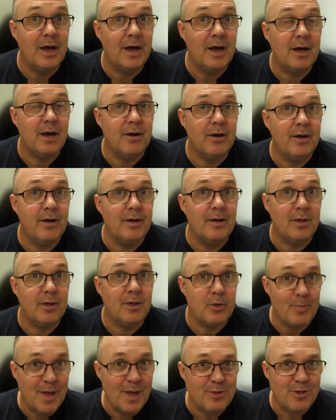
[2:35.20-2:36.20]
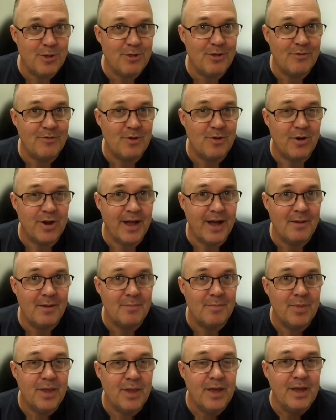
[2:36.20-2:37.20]
Uh, expenses have gone
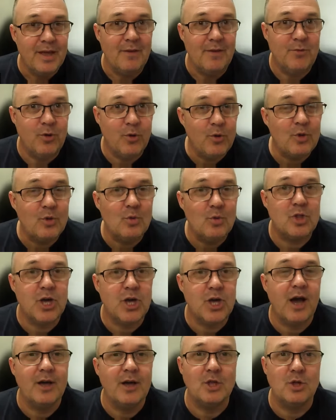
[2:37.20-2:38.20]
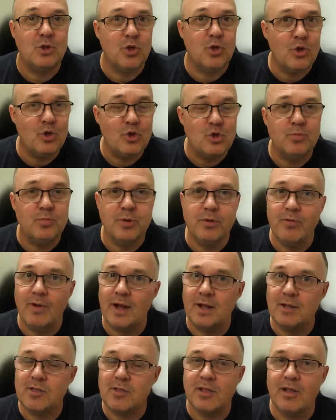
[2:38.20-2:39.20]
up. If you're still charging stupid
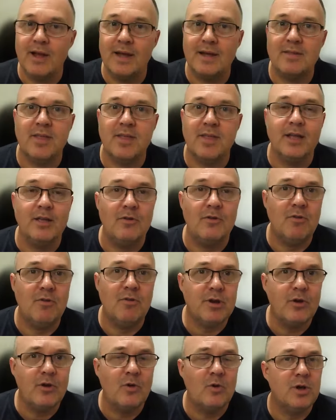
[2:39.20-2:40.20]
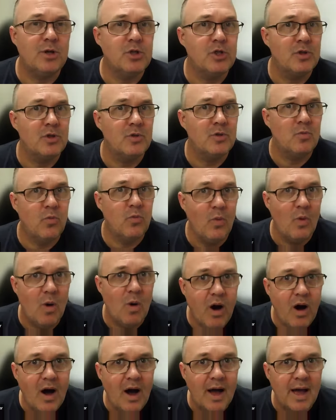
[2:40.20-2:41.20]
rates like that, you've got to question
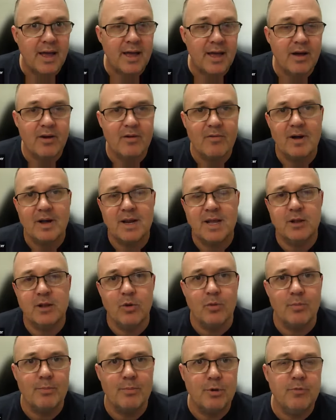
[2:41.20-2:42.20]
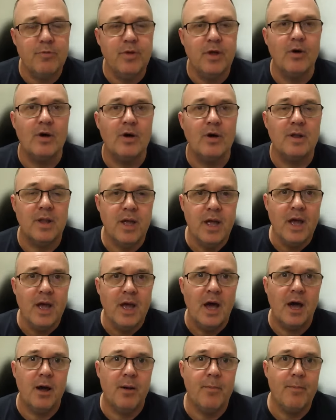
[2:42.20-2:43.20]
why. All righty, look, moving on.
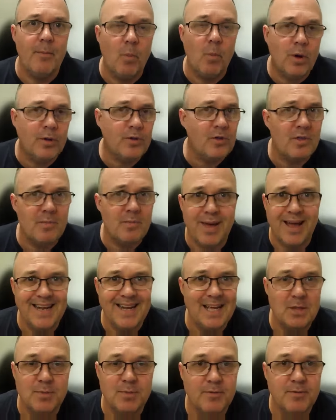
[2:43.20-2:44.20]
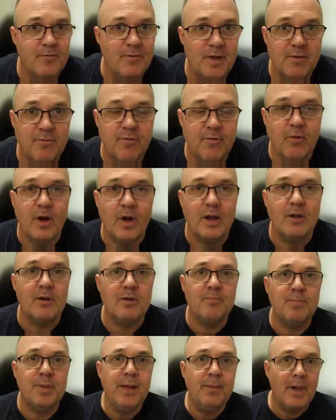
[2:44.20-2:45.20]
Um, what's the management fee for? A lot
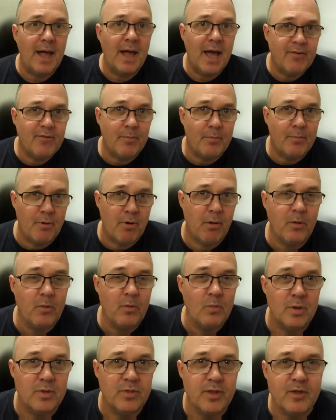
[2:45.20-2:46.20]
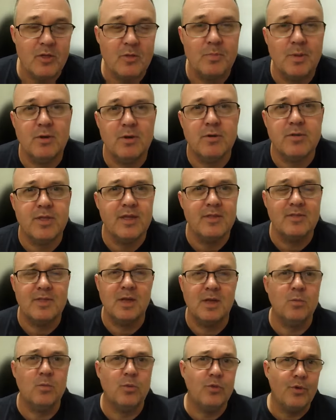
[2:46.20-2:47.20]
of people have a problem with this because they
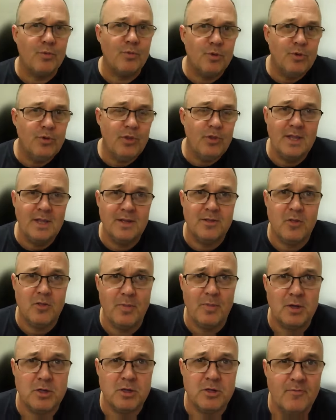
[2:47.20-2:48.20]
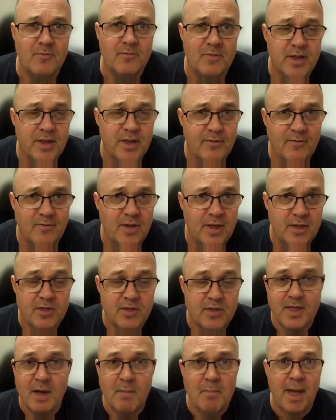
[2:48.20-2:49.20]
think, well, the routine inspection fee
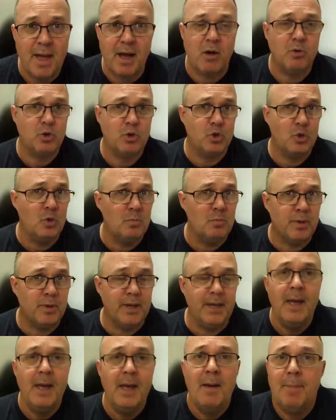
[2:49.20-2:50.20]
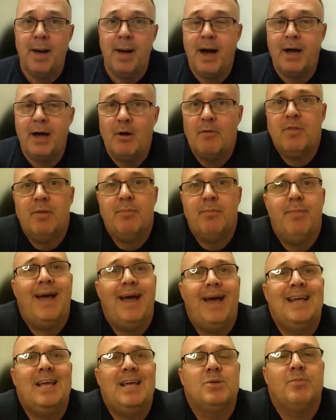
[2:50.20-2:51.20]
somehow should be part of the
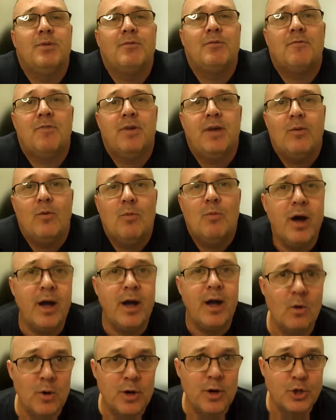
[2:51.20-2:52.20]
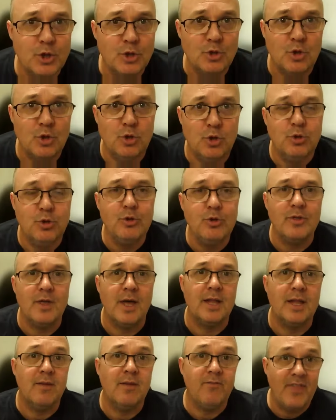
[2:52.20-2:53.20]
management fee. Well, my question to you
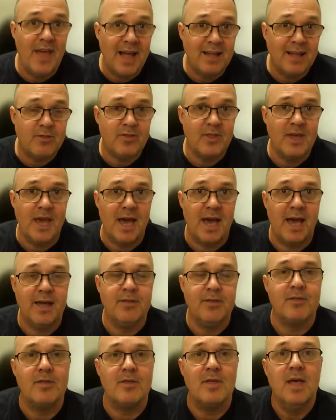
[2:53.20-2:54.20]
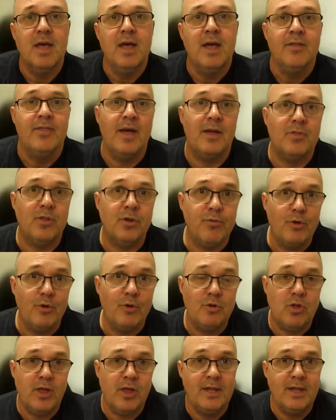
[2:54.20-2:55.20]
then, if that's the case, that the
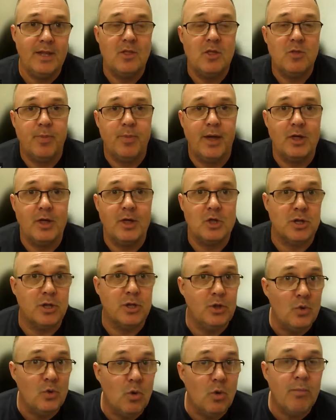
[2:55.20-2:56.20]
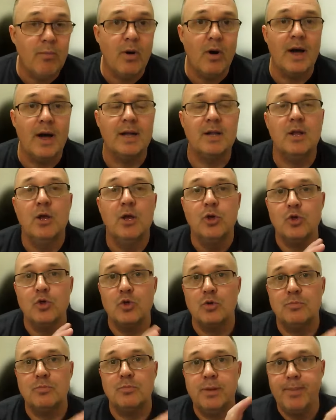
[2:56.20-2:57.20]
routine inspection in your mind
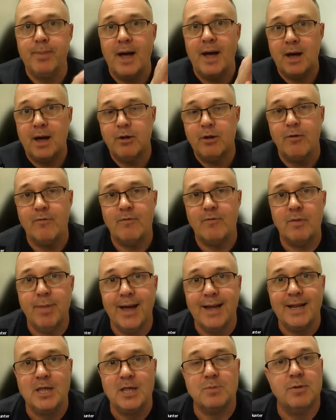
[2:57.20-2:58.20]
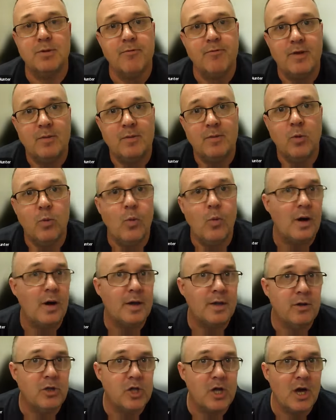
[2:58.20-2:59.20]
should be part of the management fee, well,
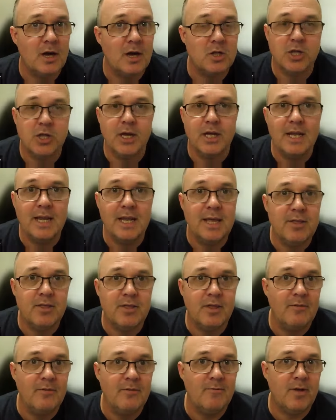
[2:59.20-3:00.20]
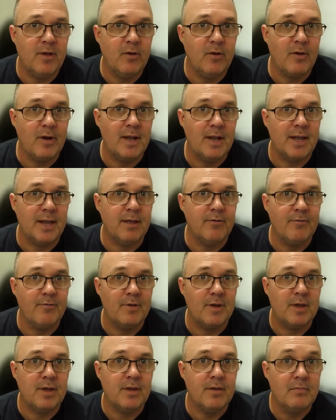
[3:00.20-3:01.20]
why are you charging a leasing fee or a letting
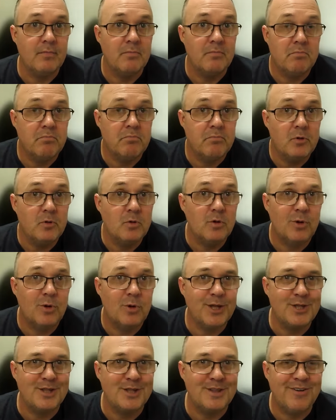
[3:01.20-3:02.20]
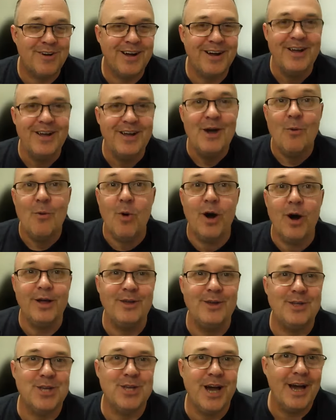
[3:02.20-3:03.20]
fee? Good question, right? Why are
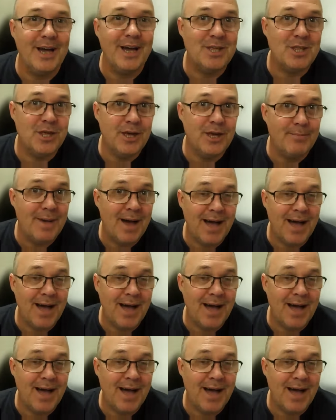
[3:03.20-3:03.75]
you charging a